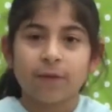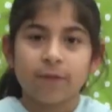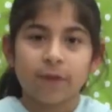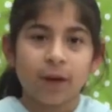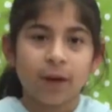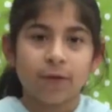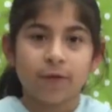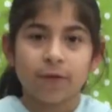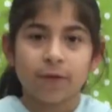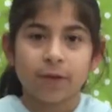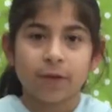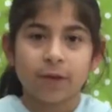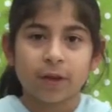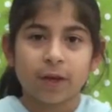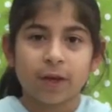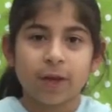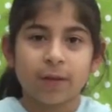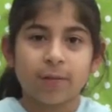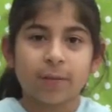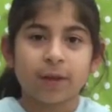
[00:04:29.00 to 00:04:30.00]
fair for
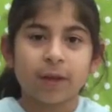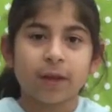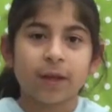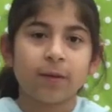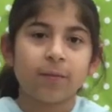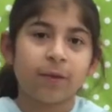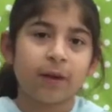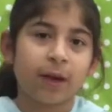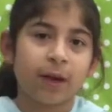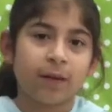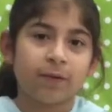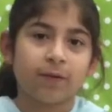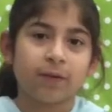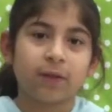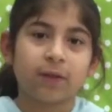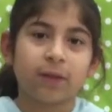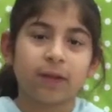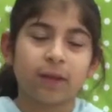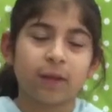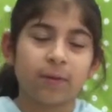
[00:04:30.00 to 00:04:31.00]
them. They
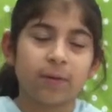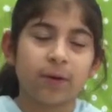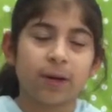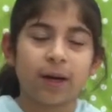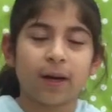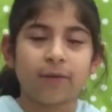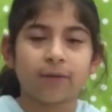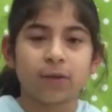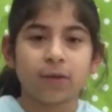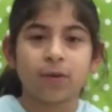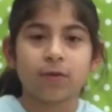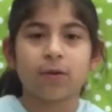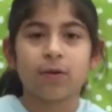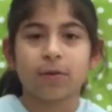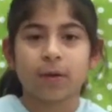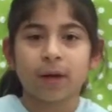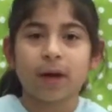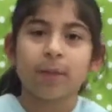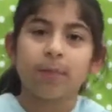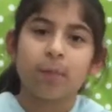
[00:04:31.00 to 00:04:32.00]
would have to go
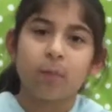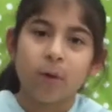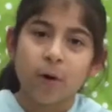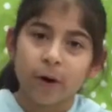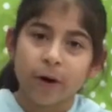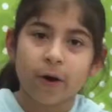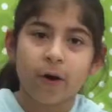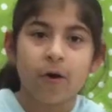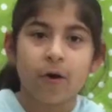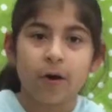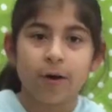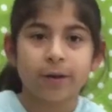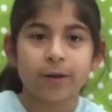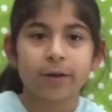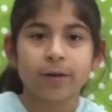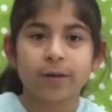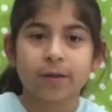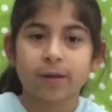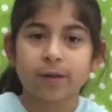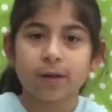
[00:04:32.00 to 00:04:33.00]
get more
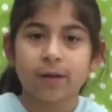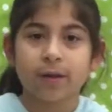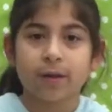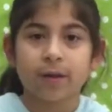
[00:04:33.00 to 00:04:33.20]
cards.